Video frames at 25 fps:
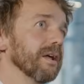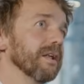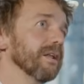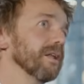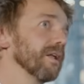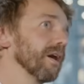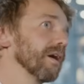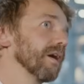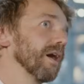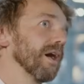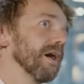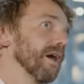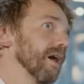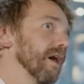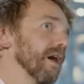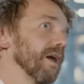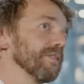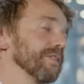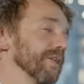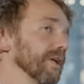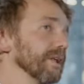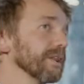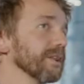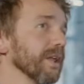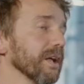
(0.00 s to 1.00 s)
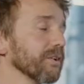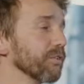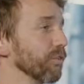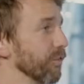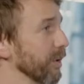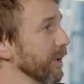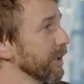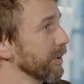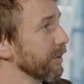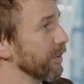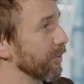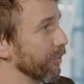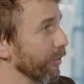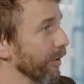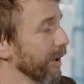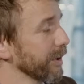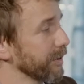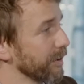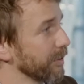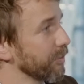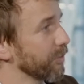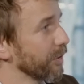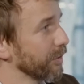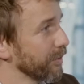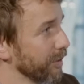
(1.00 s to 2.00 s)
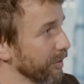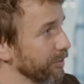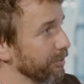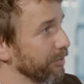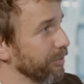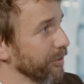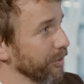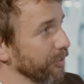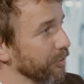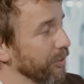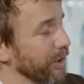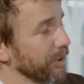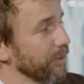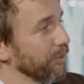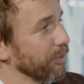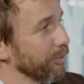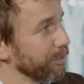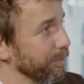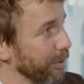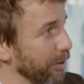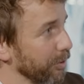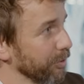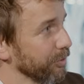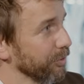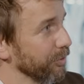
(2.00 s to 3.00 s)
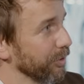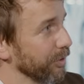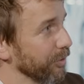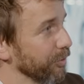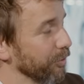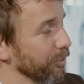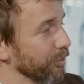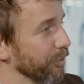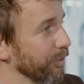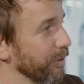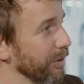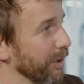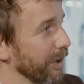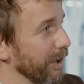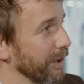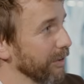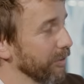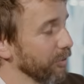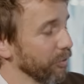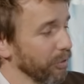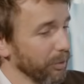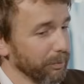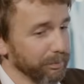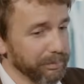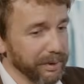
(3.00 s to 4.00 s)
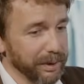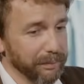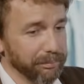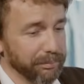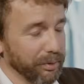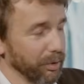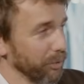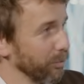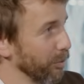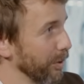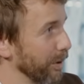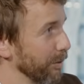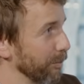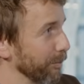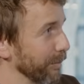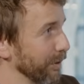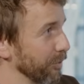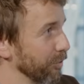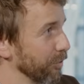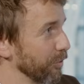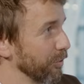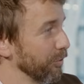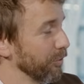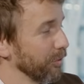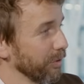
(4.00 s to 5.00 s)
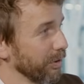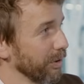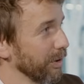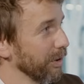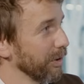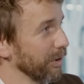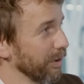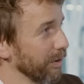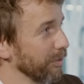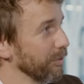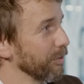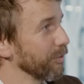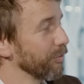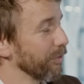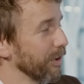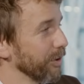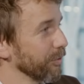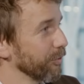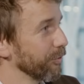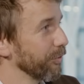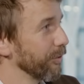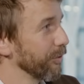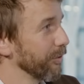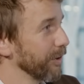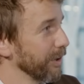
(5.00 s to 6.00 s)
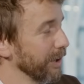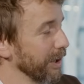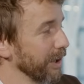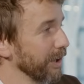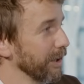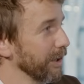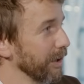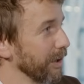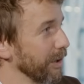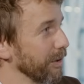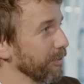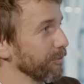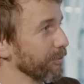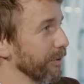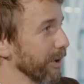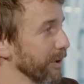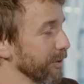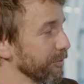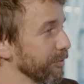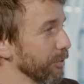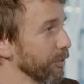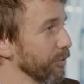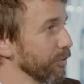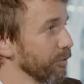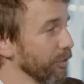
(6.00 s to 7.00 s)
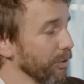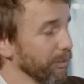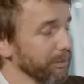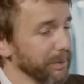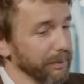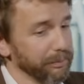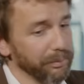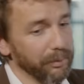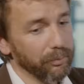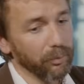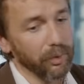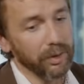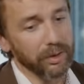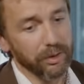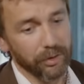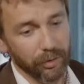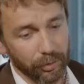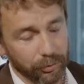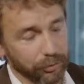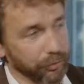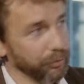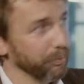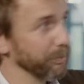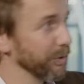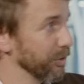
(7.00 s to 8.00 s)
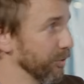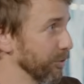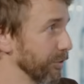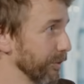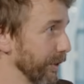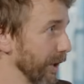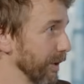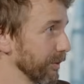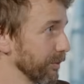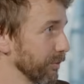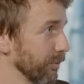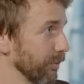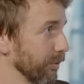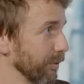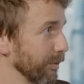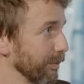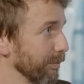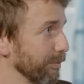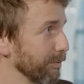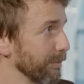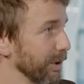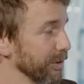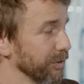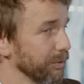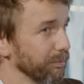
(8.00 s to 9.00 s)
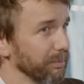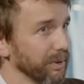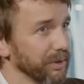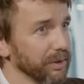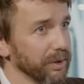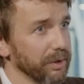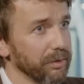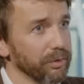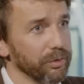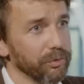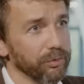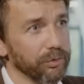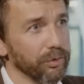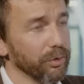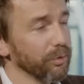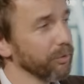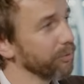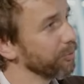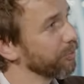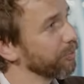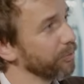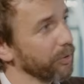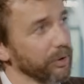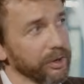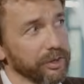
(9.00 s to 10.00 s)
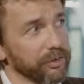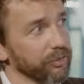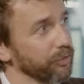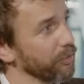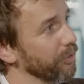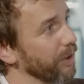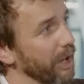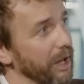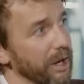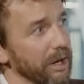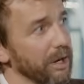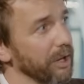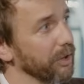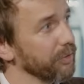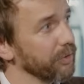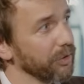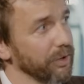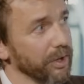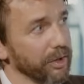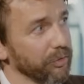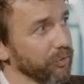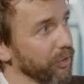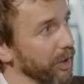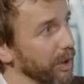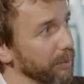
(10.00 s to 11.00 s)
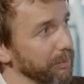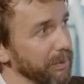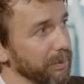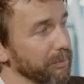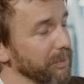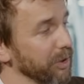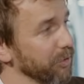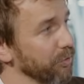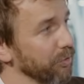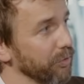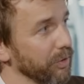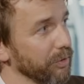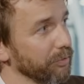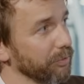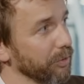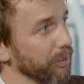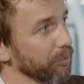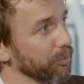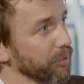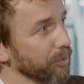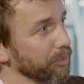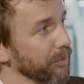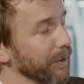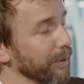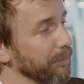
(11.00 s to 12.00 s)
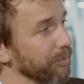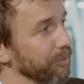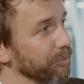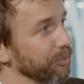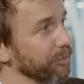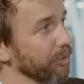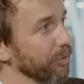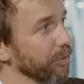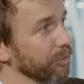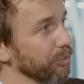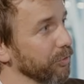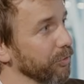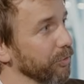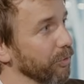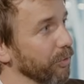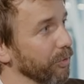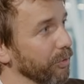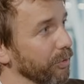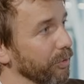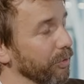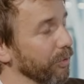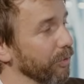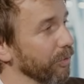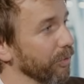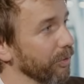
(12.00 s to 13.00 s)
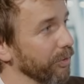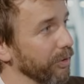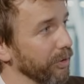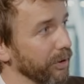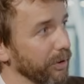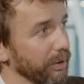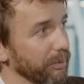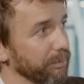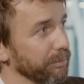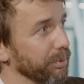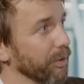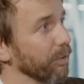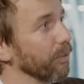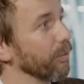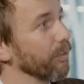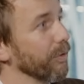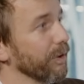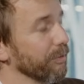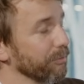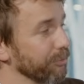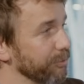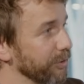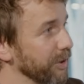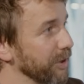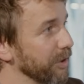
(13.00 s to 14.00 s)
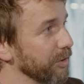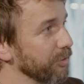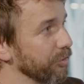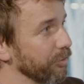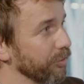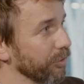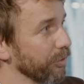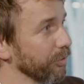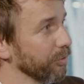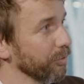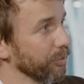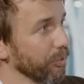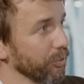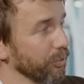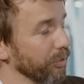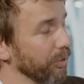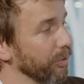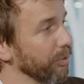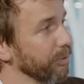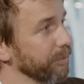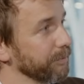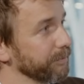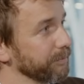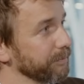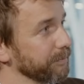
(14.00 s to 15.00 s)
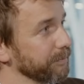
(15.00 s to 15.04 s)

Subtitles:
No, I think that's it, right? It's a different set of partners, and some people will miss transferring in Frankfurt. Some people will not miss that. But there is no functionality that's going to be missing from September 1st or program features or so.